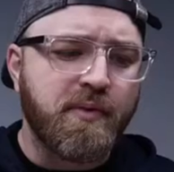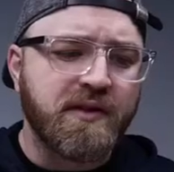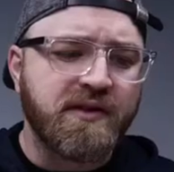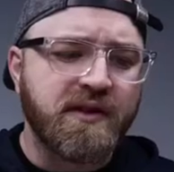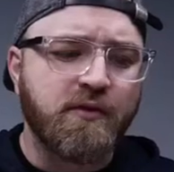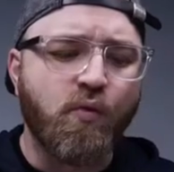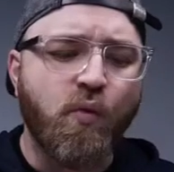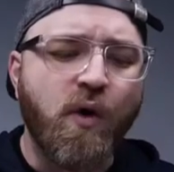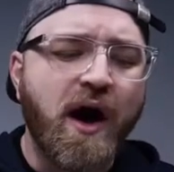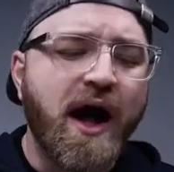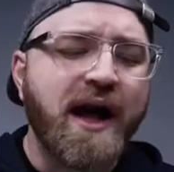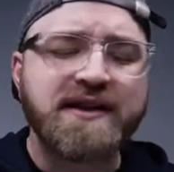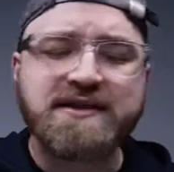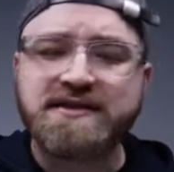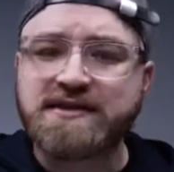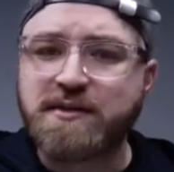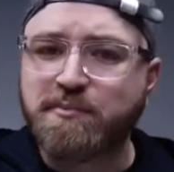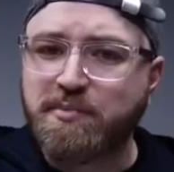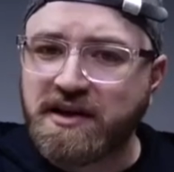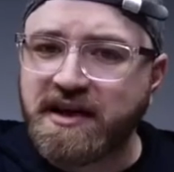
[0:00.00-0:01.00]
But then why
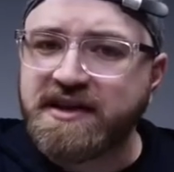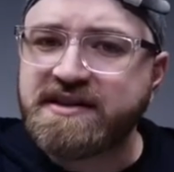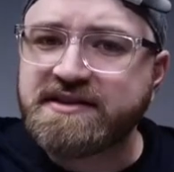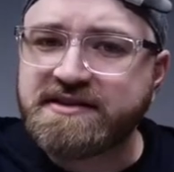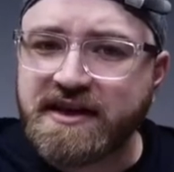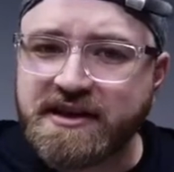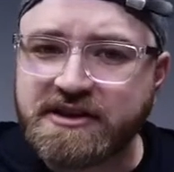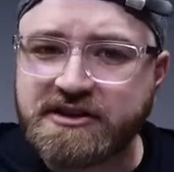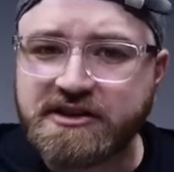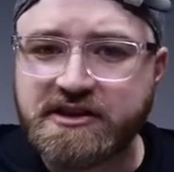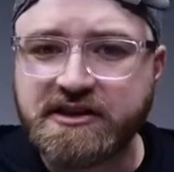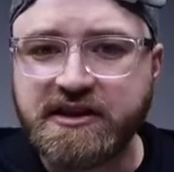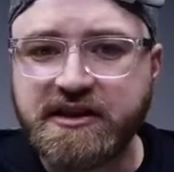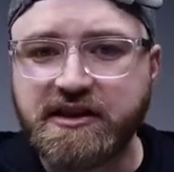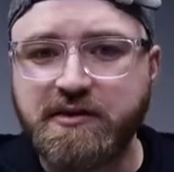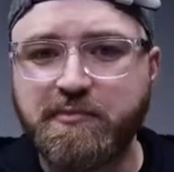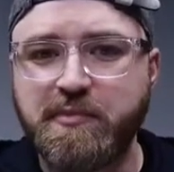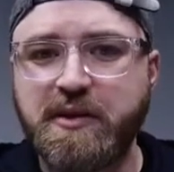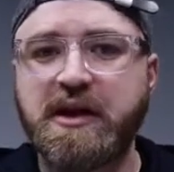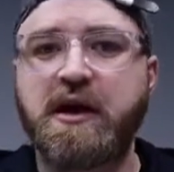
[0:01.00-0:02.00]
does the PlayStation
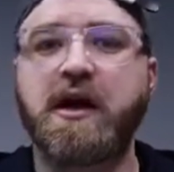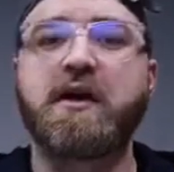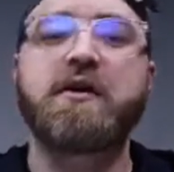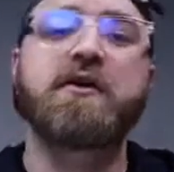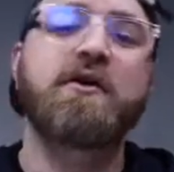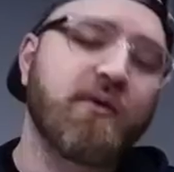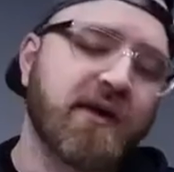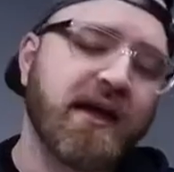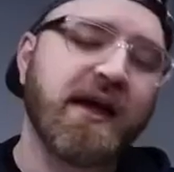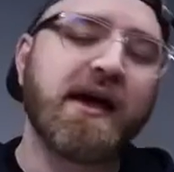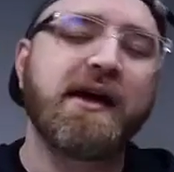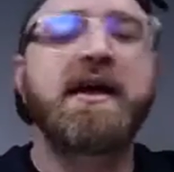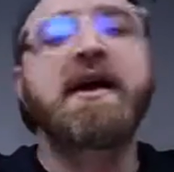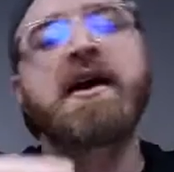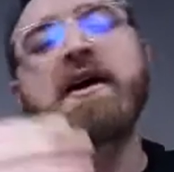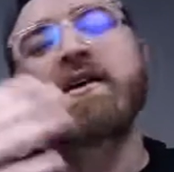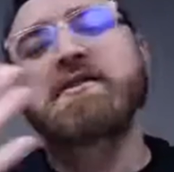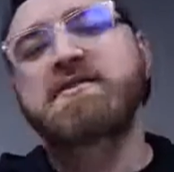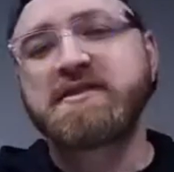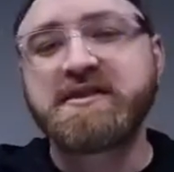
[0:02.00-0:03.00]
need to be on? Okay,
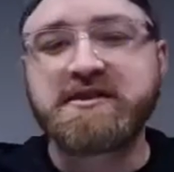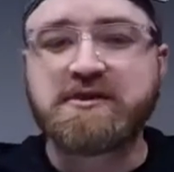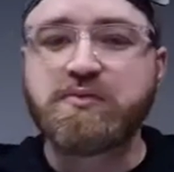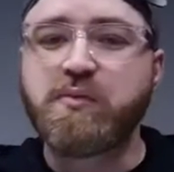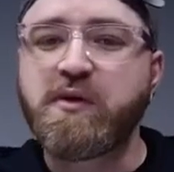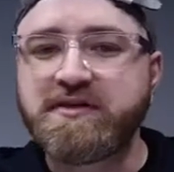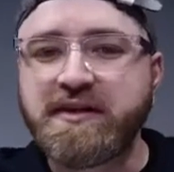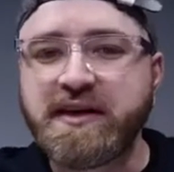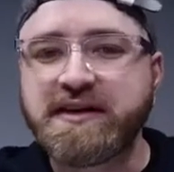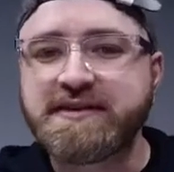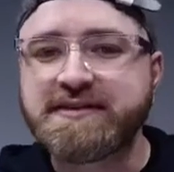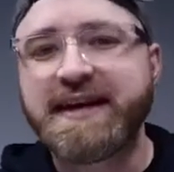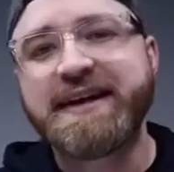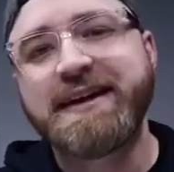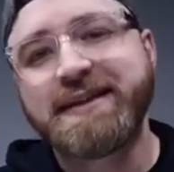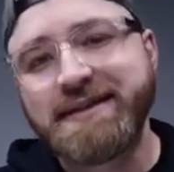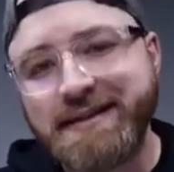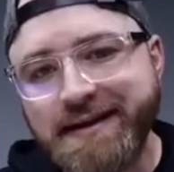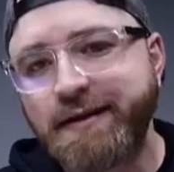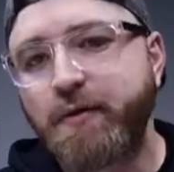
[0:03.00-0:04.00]
so this is where things get
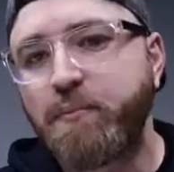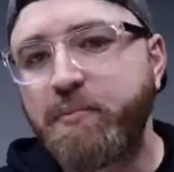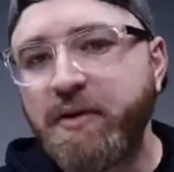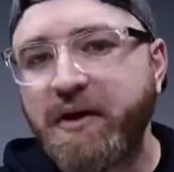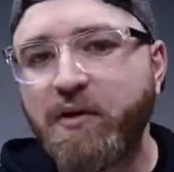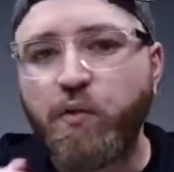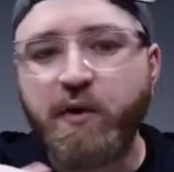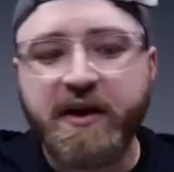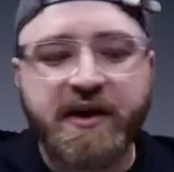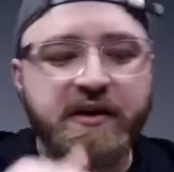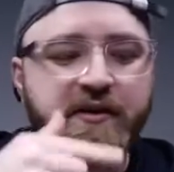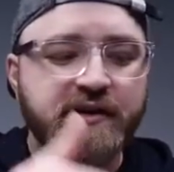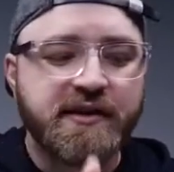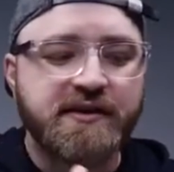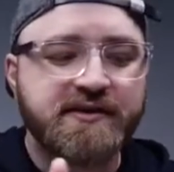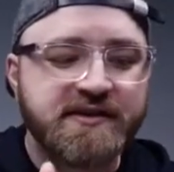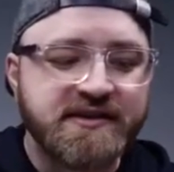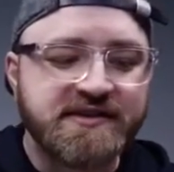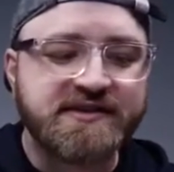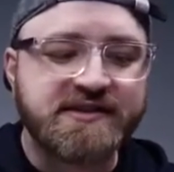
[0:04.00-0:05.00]
a little bit weird in this